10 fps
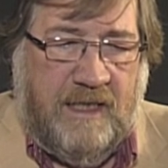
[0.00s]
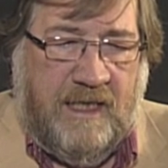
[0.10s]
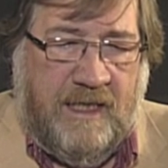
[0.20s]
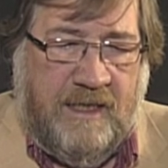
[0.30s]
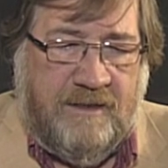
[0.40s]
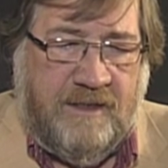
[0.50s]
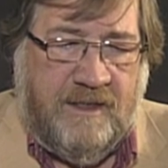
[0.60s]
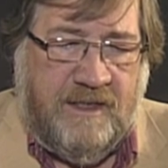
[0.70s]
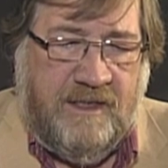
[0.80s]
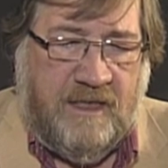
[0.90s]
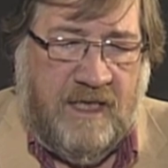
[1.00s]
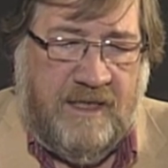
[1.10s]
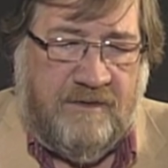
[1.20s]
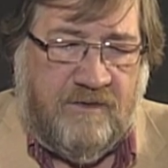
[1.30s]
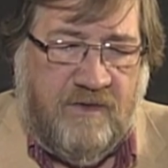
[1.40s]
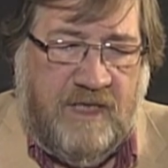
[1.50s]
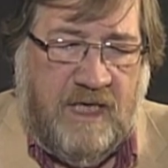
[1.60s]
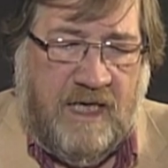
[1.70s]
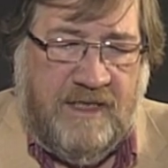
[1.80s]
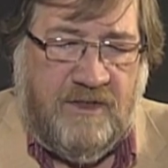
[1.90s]
and he'd hired 3
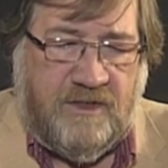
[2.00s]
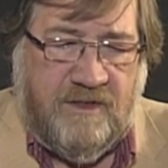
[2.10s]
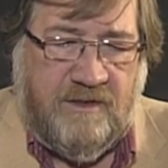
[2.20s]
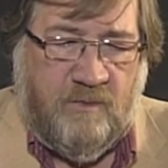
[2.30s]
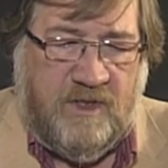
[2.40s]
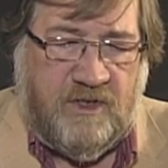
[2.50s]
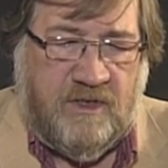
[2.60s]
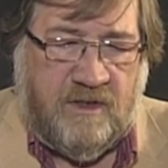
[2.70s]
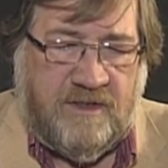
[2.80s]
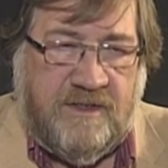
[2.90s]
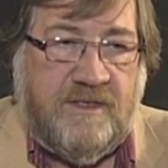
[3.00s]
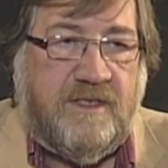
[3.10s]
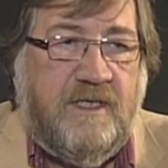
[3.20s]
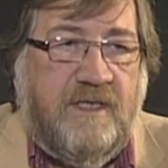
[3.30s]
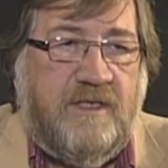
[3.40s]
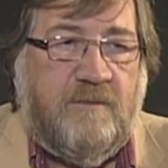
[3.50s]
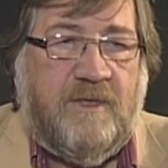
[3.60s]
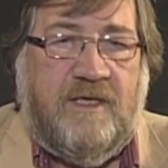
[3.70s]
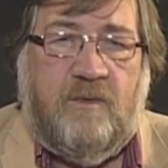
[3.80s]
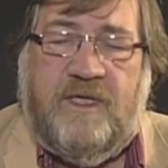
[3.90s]
Haitian witch doctors to
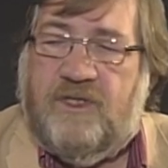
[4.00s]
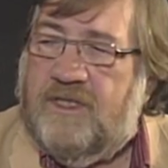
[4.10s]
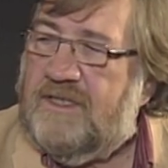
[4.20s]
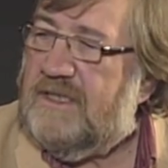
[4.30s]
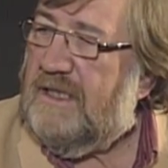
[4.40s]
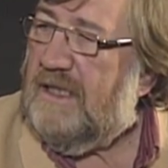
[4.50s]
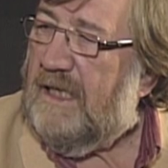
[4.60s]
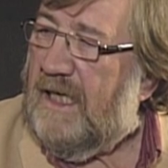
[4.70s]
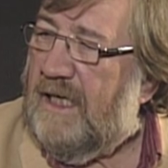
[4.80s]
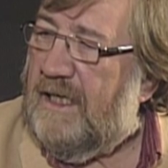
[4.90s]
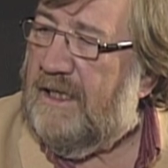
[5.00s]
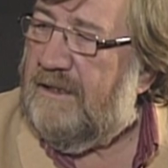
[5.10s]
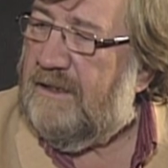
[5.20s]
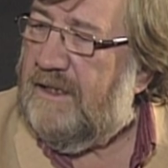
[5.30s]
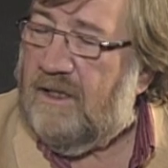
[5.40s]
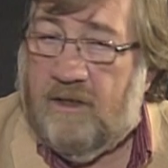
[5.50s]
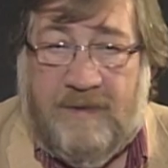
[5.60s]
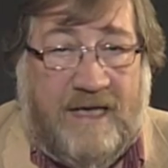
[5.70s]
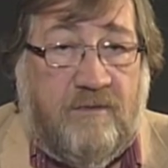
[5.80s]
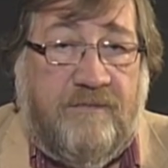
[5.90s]
play the witches. And he got a
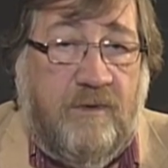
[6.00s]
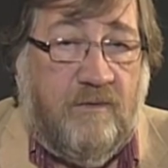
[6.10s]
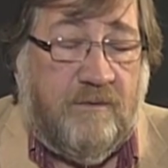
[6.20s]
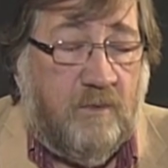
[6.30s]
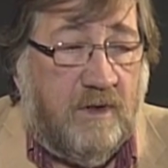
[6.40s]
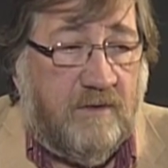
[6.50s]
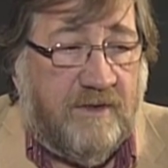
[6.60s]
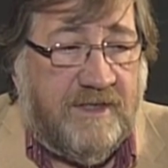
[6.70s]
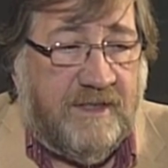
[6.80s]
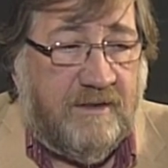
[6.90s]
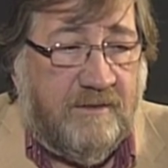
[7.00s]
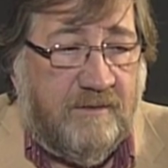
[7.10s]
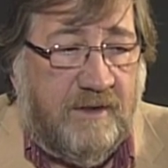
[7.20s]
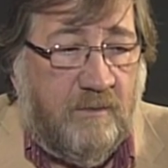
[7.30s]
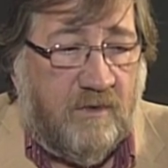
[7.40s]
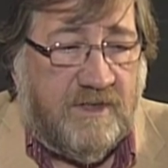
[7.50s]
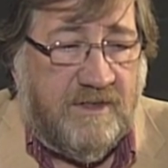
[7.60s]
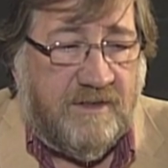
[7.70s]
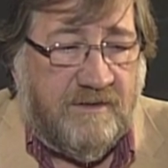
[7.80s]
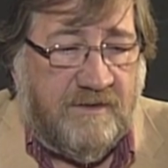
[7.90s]
bad review from one critic, and he walked
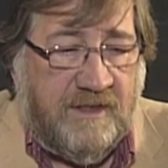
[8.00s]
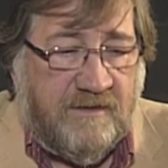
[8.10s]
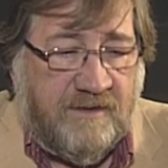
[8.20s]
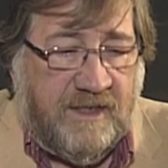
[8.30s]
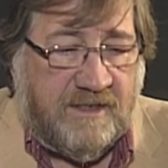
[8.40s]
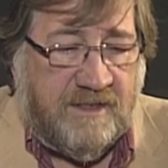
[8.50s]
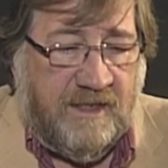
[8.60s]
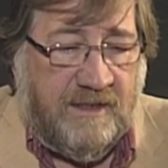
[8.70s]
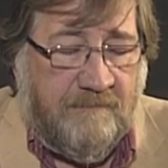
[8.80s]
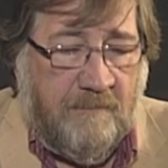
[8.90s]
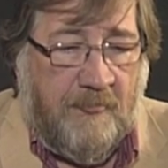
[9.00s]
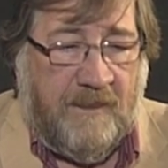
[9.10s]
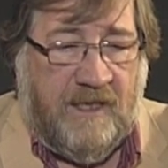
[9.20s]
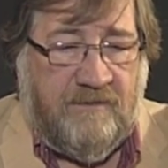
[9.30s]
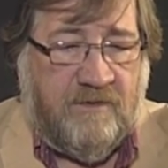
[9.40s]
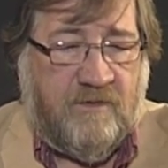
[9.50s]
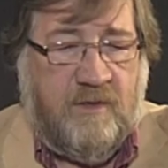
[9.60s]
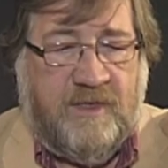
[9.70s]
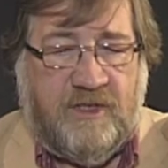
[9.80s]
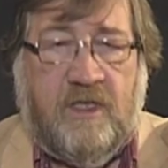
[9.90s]
into the theatre the next day, and the 3
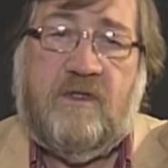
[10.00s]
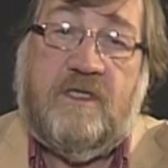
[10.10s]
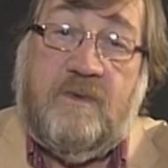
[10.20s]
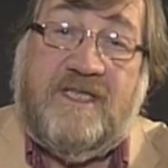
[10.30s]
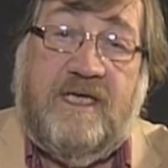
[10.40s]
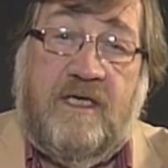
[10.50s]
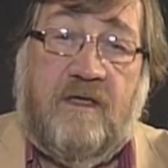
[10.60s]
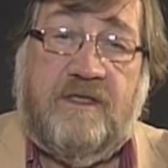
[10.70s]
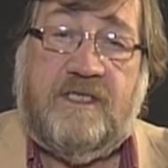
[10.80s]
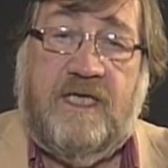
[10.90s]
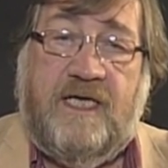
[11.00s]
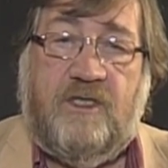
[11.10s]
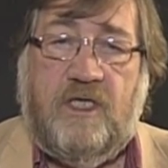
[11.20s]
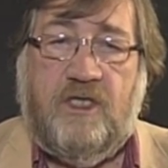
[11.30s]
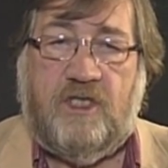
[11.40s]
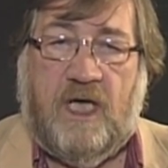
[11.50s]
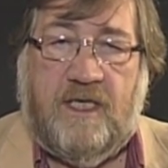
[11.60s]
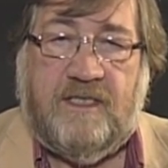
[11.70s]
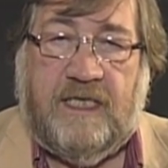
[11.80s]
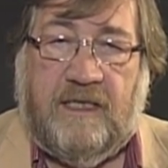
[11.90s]
witch doctors were sitting on the stage
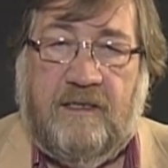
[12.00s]
chanting.